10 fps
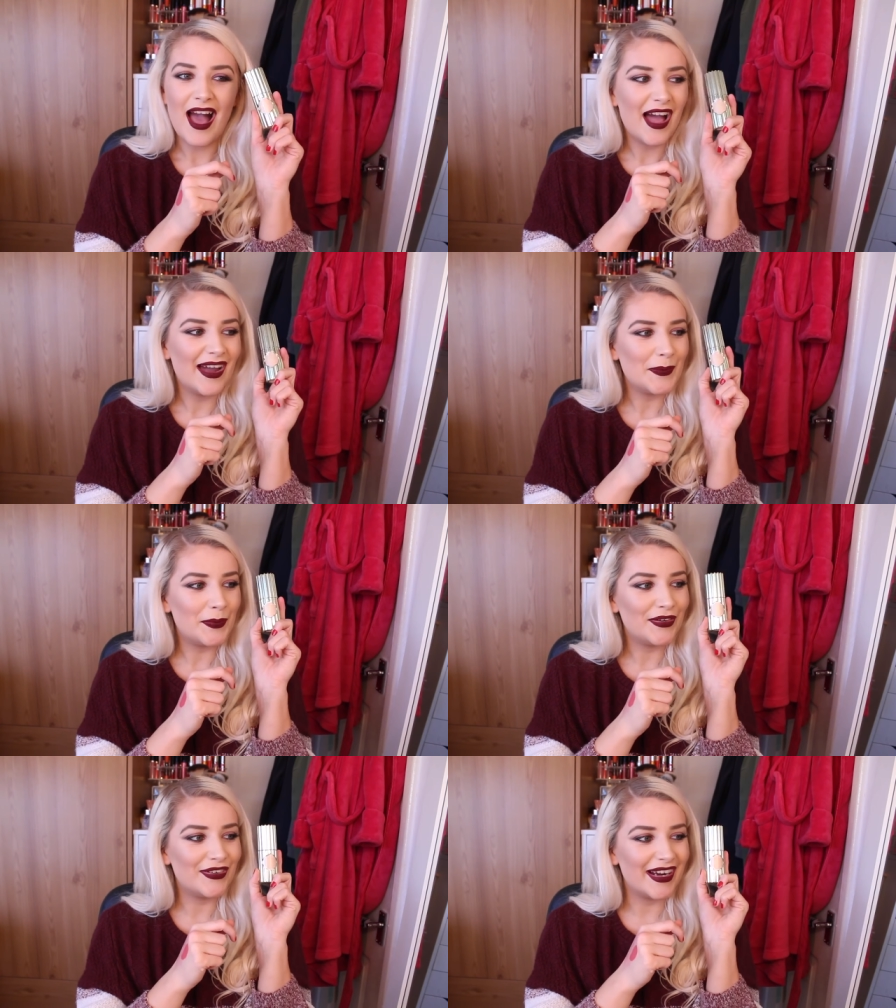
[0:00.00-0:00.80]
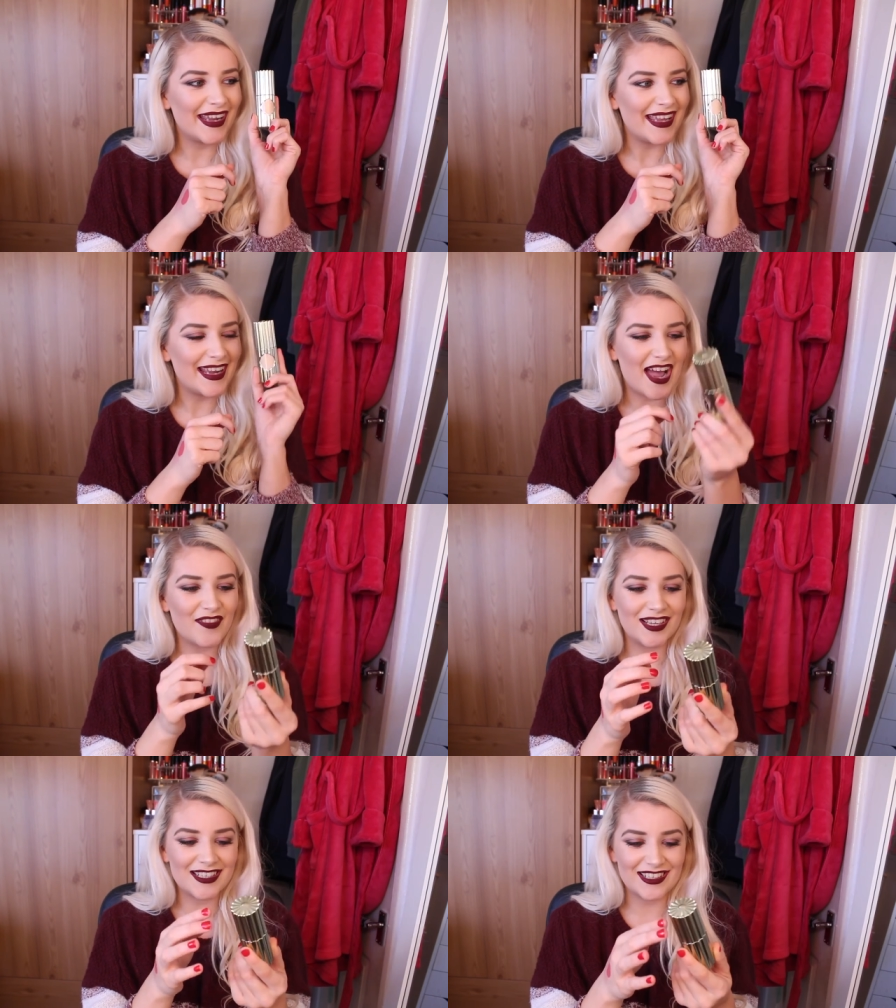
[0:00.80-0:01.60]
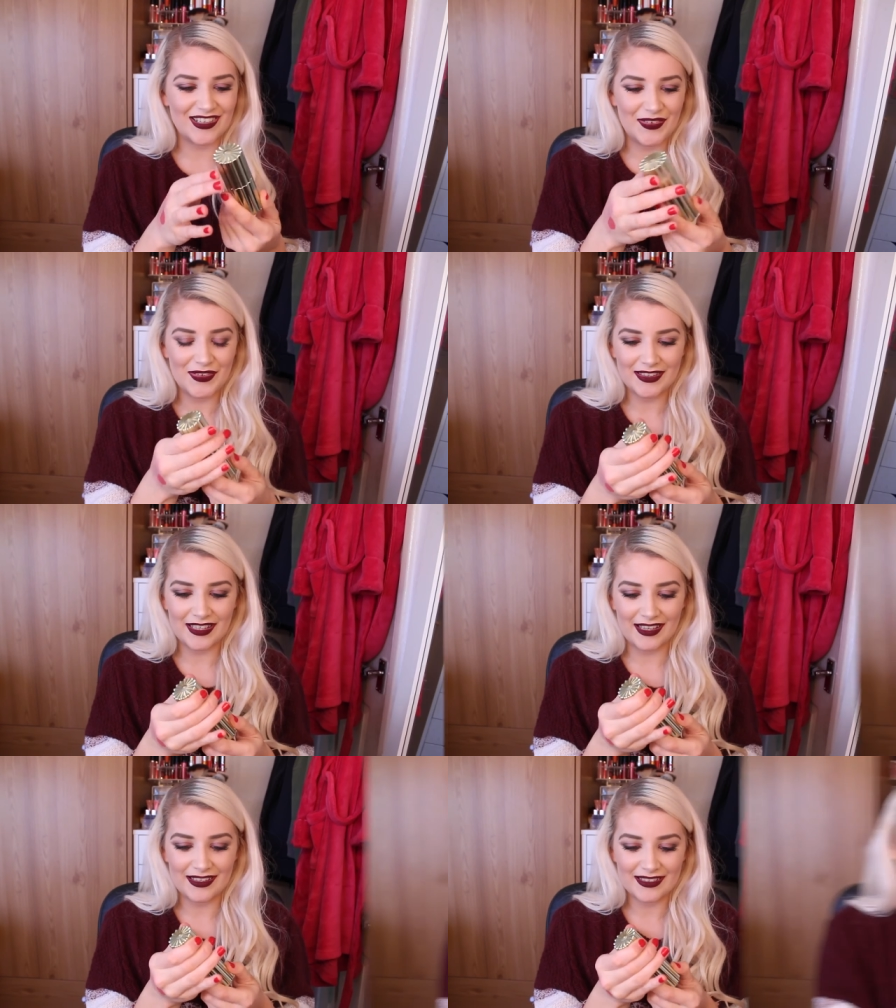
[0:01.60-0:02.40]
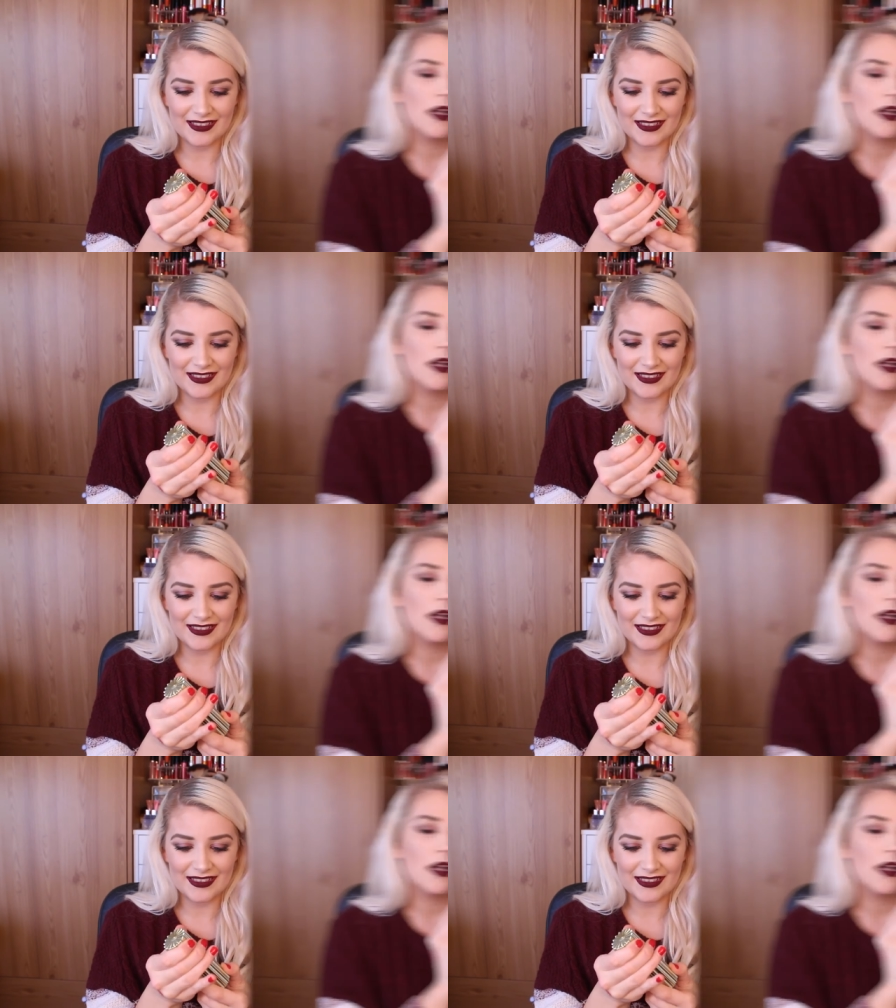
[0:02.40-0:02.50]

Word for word: How pretty. I haven't actually opened this.